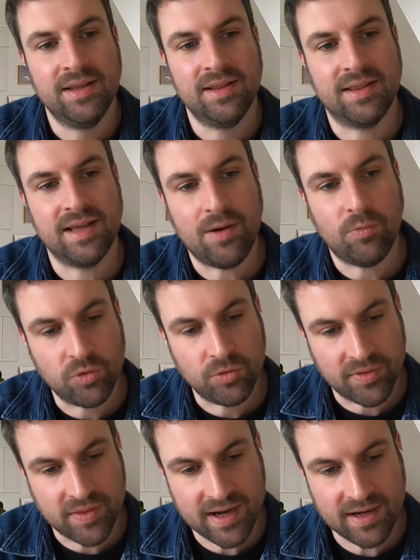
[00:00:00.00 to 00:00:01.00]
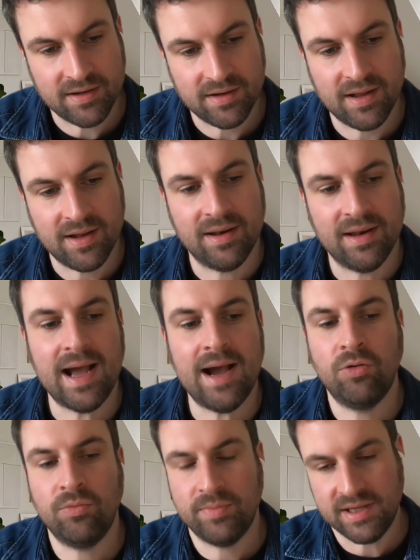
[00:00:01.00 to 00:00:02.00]
that will then
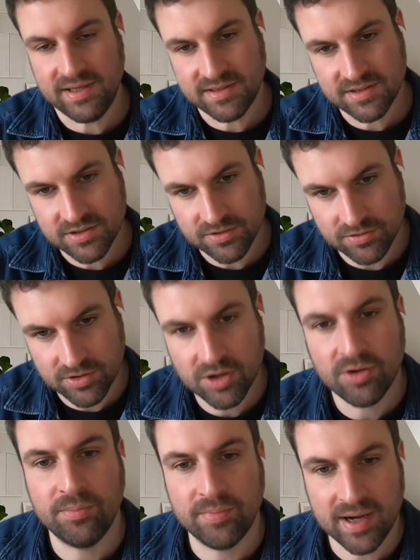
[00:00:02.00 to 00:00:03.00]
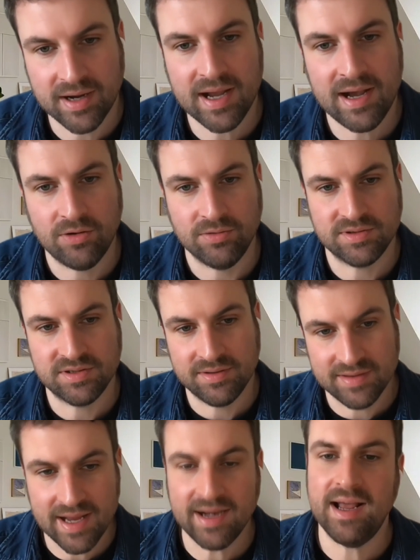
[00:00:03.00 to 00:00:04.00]
allow me to come back out to
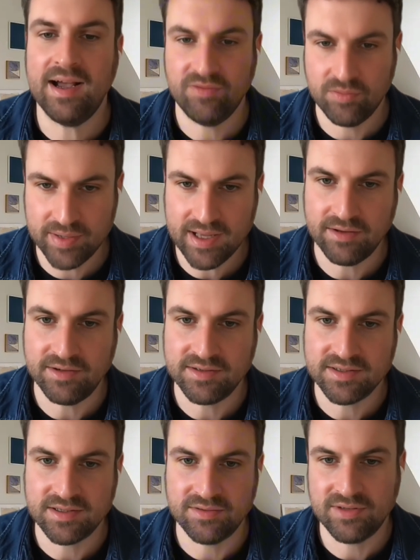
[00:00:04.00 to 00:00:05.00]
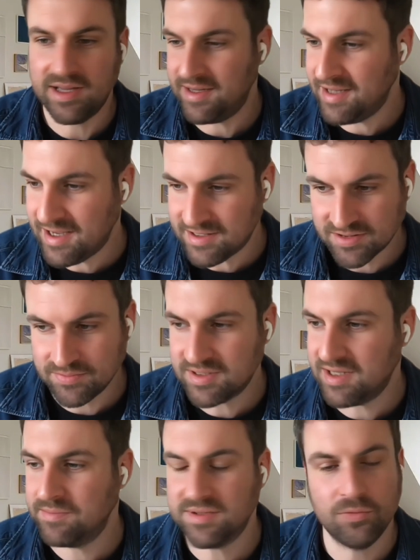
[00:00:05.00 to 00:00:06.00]
then have a balance of like, yeah,
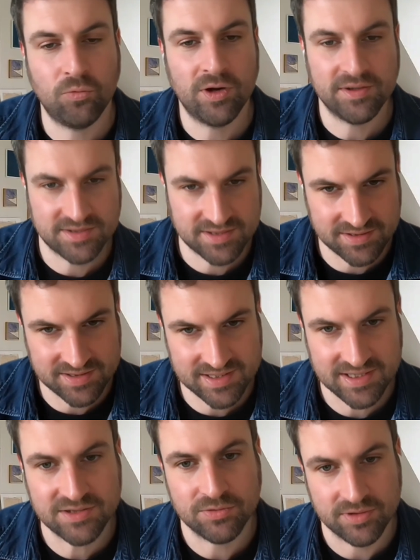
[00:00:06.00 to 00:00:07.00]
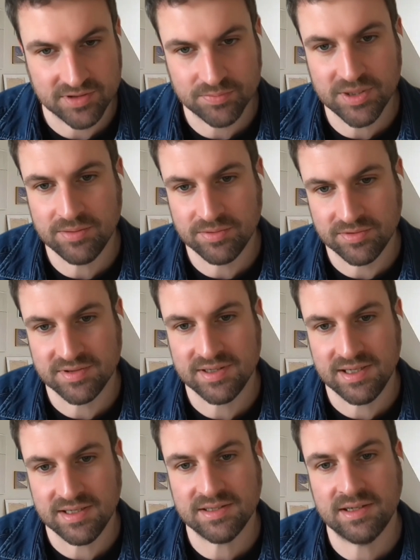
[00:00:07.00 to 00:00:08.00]
sometimes I want to see to other people's
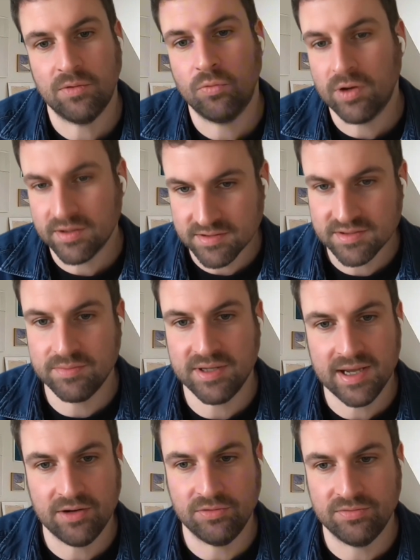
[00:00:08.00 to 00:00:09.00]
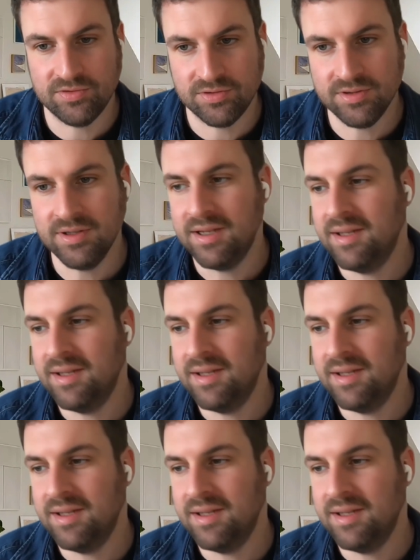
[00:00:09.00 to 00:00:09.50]
needs and I want to be helpful.